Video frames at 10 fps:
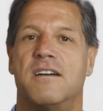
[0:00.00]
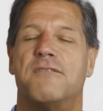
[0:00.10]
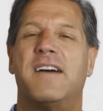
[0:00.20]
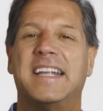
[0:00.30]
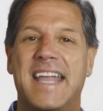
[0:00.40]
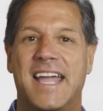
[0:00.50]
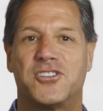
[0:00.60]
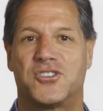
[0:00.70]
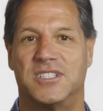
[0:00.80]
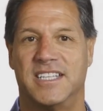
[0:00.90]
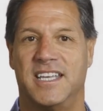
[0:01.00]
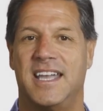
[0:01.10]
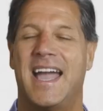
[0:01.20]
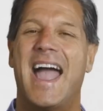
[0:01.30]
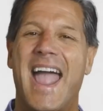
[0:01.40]
financially
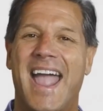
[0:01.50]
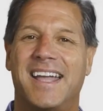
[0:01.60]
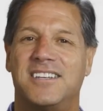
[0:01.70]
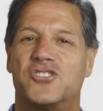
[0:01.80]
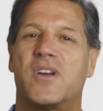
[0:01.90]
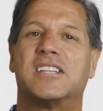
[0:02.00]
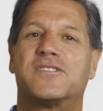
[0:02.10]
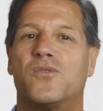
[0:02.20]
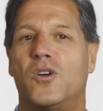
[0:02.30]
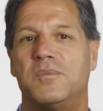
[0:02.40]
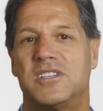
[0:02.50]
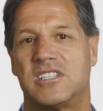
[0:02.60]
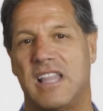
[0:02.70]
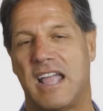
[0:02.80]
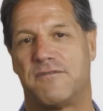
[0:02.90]
and transformed his
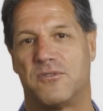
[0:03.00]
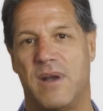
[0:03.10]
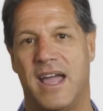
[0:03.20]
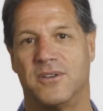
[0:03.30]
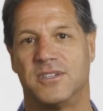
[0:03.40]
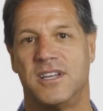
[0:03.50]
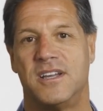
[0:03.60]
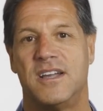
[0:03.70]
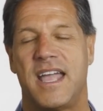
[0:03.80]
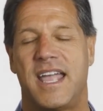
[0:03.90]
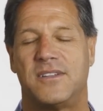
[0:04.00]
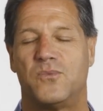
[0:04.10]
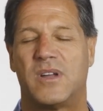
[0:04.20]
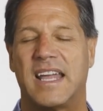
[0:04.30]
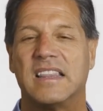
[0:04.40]
life around. And
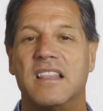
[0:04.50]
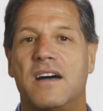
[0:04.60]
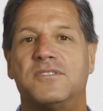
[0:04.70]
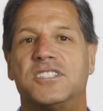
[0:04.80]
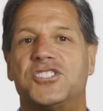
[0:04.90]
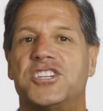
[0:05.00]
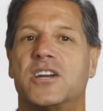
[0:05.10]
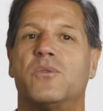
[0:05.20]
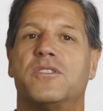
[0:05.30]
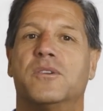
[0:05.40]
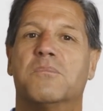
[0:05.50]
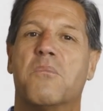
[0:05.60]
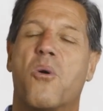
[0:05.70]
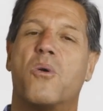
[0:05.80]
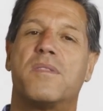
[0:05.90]
what I'd love to share with you
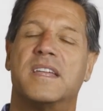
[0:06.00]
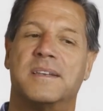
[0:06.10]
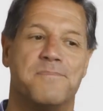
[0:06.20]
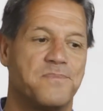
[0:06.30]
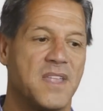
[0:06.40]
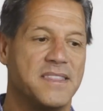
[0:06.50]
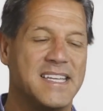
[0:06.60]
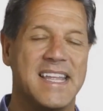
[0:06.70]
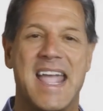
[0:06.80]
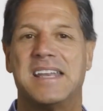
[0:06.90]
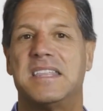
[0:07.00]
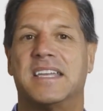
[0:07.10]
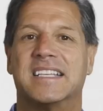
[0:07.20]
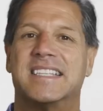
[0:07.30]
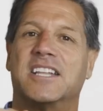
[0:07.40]
more than
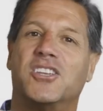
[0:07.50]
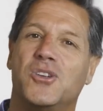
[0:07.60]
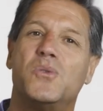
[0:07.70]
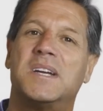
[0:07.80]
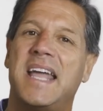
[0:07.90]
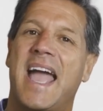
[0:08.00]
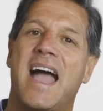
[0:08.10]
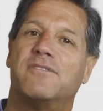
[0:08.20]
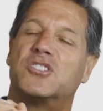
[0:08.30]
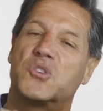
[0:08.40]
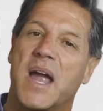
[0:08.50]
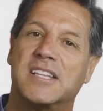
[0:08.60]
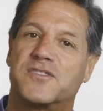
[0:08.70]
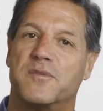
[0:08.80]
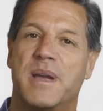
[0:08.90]
anything is that you can have a
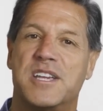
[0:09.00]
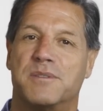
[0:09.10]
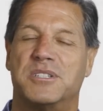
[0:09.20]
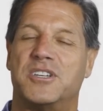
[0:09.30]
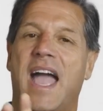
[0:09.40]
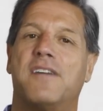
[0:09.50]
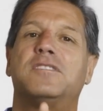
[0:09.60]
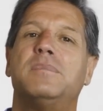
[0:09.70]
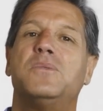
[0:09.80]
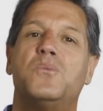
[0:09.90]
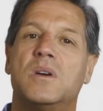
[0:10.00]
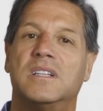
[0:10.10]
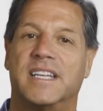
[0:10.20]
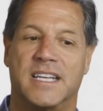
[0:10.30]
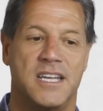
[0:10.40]
transformation, but you have to be
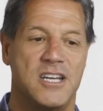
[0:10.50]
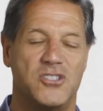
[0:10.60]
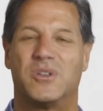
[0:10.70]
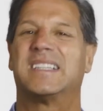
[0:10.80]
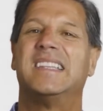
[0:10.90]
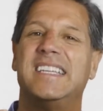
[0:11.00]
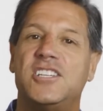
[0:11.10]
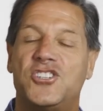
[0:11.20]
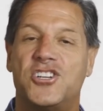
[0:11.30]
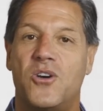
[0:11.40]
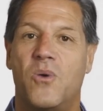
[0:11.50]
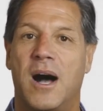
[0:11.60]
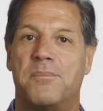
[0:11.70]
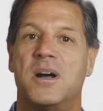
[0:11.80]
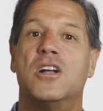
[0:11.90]
willing to at least show
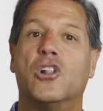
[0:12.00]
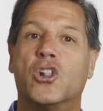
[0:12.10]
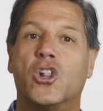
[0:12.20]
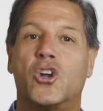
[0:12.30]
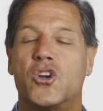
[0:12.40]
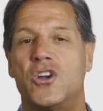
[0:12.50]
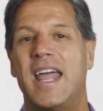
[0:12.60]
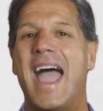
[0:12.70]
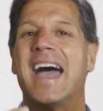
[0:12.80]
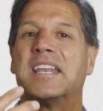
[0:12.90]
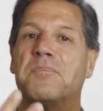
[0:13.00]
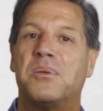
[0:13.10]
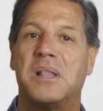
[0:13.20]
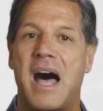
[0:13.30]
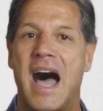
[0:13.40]
up, learn, and
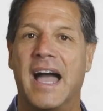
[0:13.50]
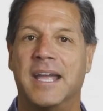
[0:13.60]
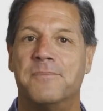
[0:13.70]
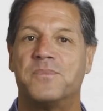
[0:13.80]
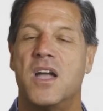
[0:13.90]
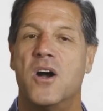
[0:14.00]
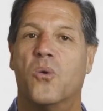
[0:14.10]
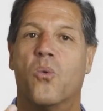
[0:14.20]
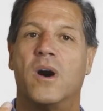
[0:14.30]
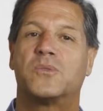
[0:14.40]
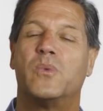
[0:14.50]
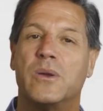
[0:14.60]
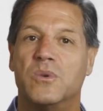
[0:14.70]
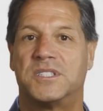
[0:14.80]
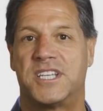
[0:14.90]
apply what we
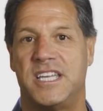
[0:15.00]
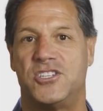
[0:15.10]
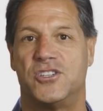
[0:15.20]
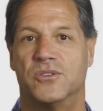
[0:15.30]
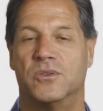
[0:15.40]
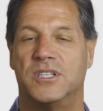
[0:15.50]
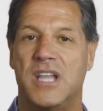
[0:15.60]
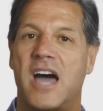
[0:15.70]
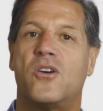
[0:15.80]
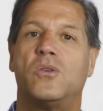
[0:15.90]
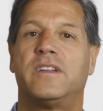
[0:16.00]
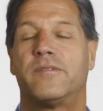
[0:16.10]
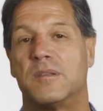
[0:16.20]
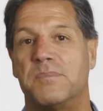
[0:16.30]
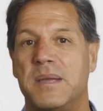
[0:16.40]
will teach you, not only
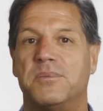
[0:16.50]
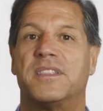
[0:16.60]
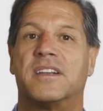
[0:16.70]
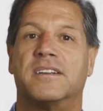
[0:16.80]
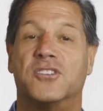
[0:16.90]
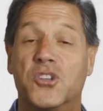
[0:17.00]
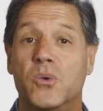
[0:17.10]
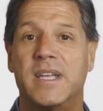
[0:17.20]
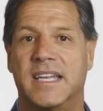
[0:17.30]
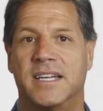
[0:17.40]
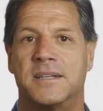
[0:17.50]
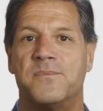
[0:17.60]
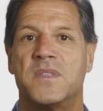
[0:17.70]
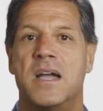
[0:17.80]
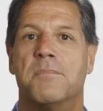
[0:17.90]
from the people that are doing it,
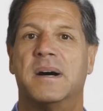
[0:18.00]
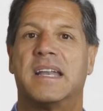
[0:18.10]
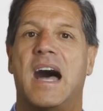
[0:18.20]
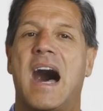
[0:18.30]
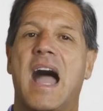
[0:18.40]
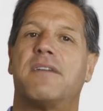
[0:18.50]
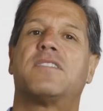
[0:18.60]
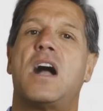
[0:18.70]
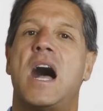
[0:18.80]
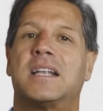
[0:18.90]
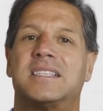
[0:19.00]
but I've got